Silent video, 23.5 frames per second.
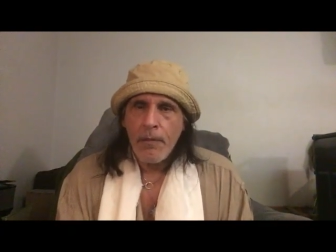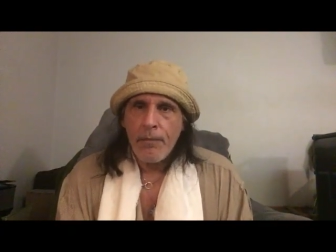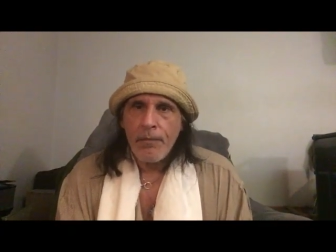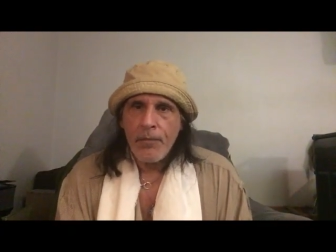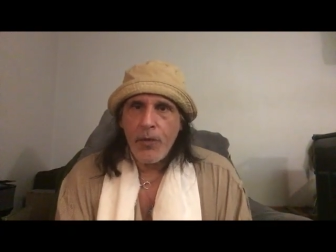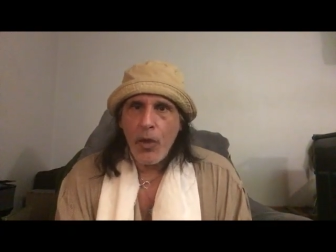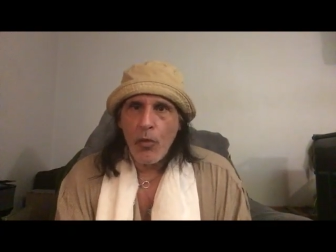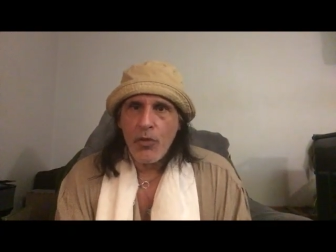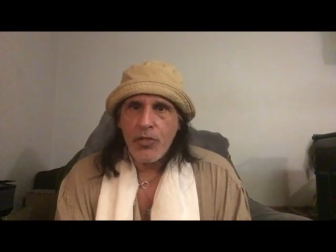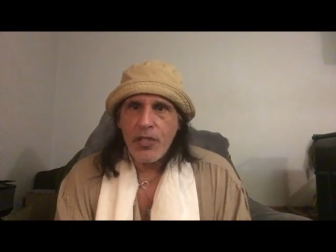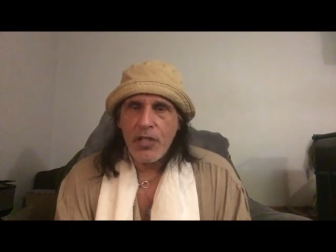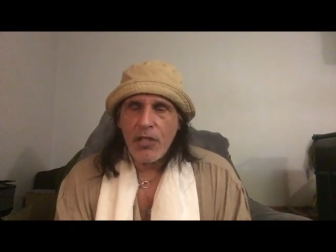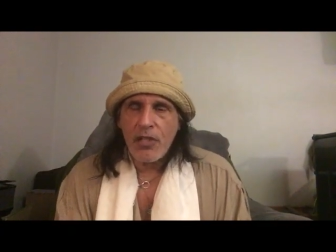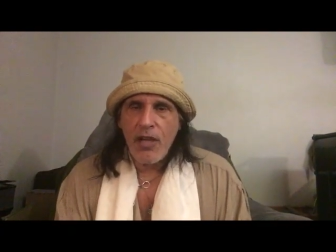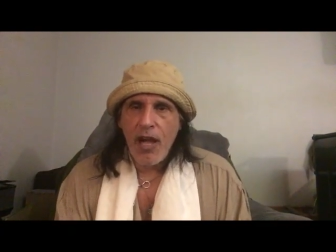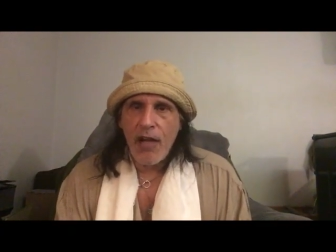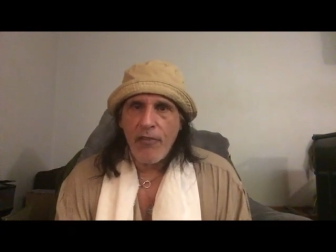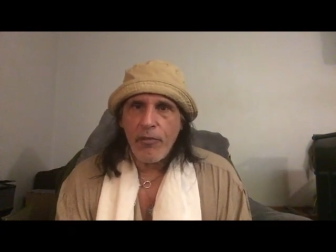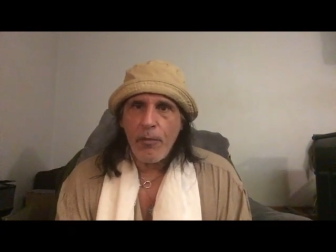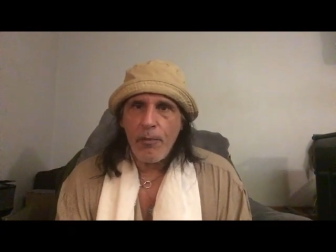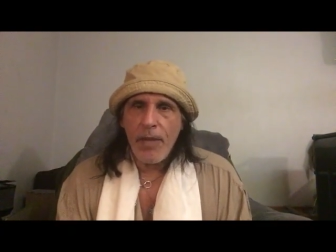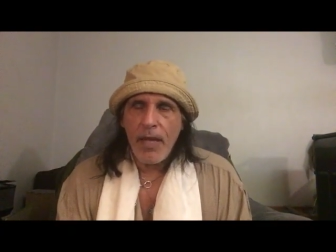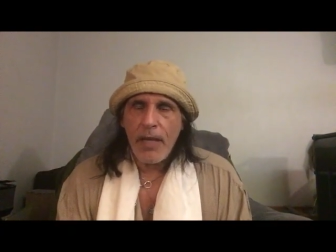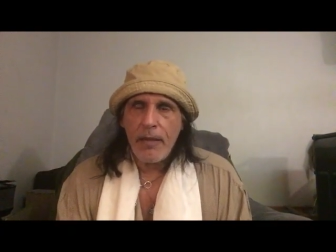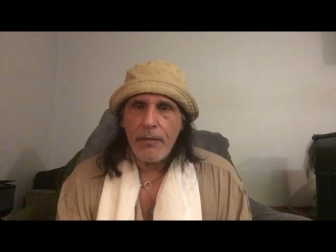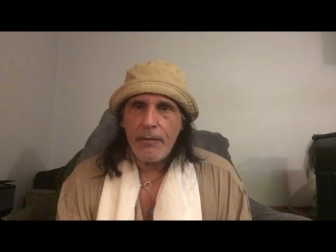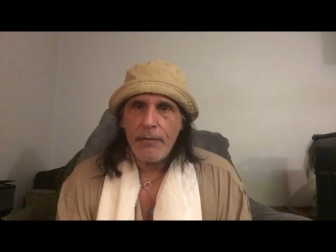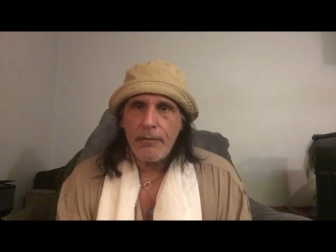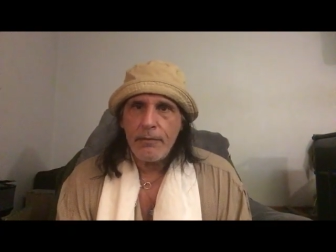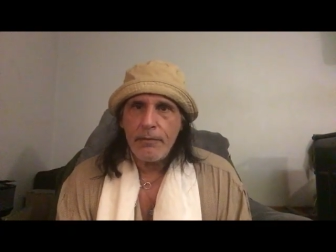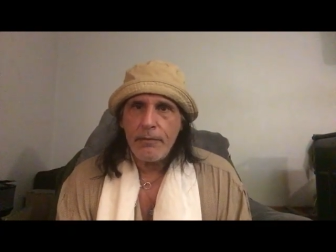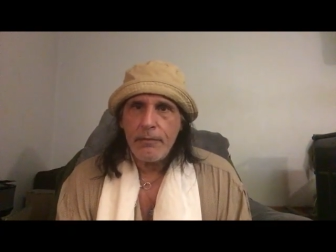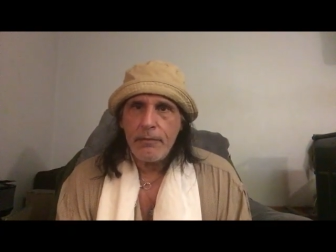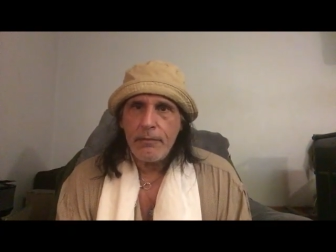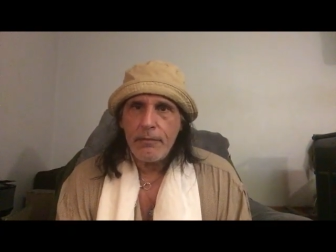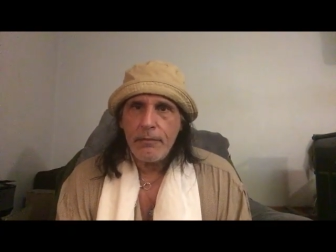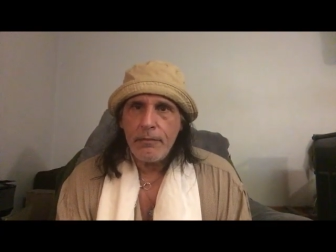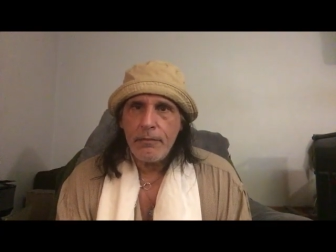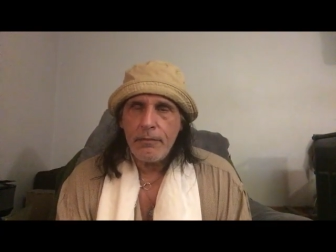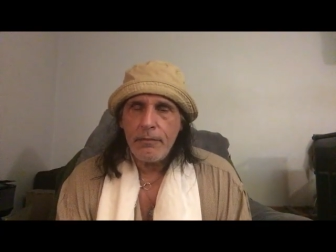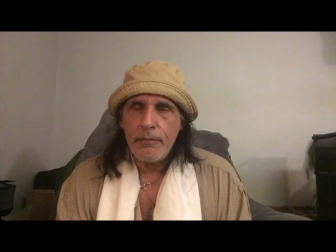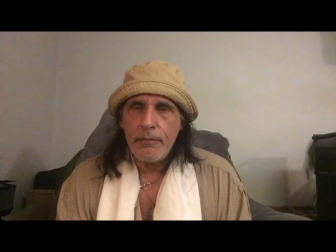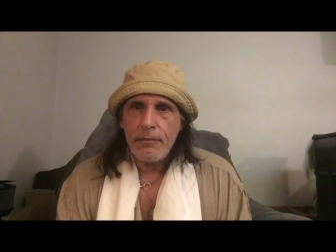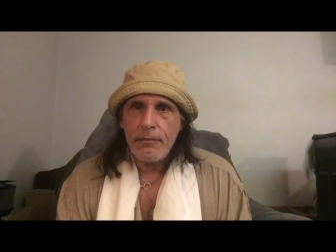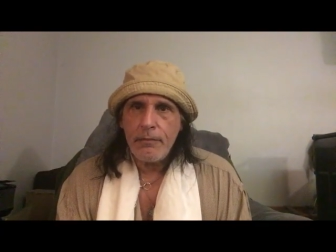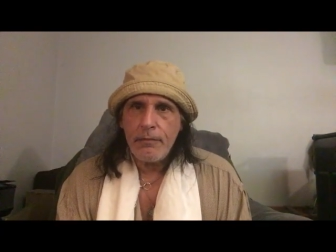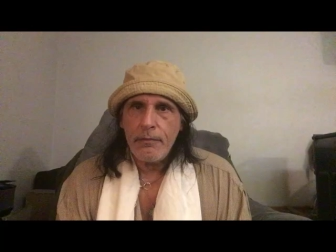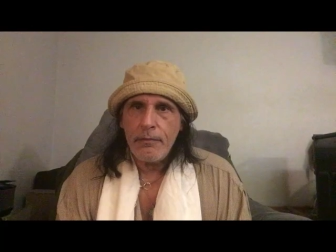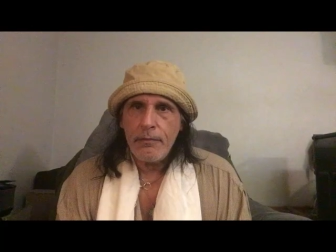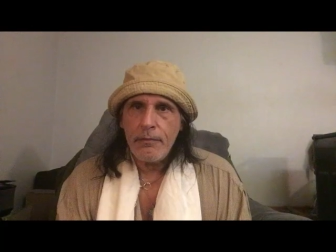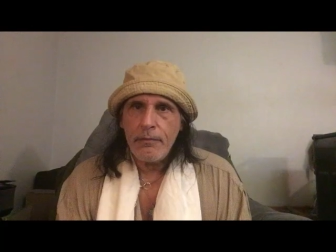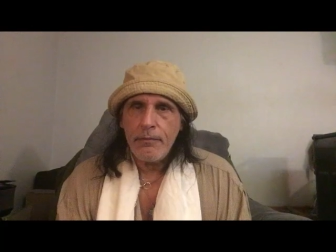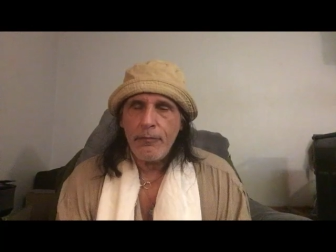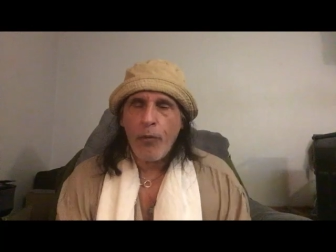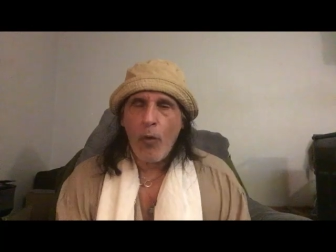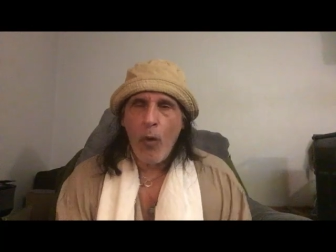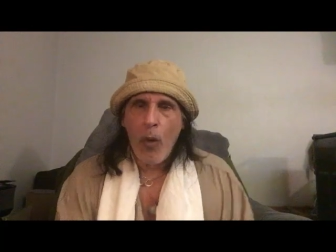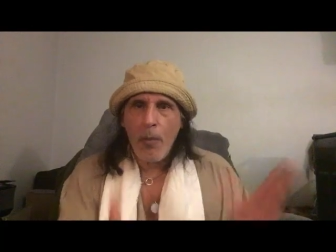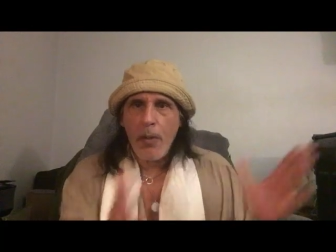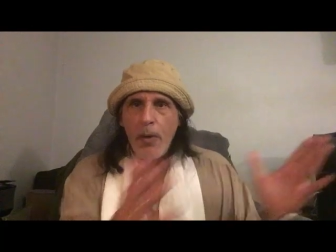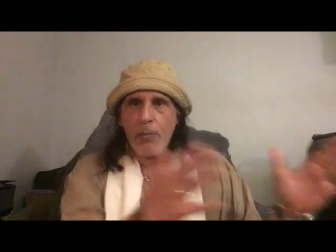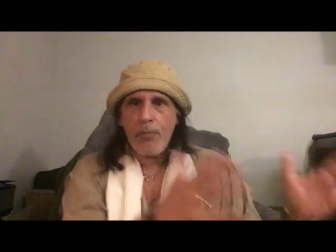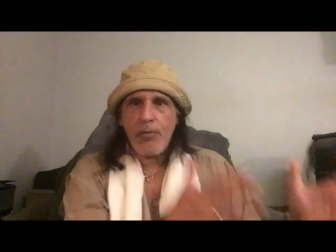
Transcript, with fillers: those in government, former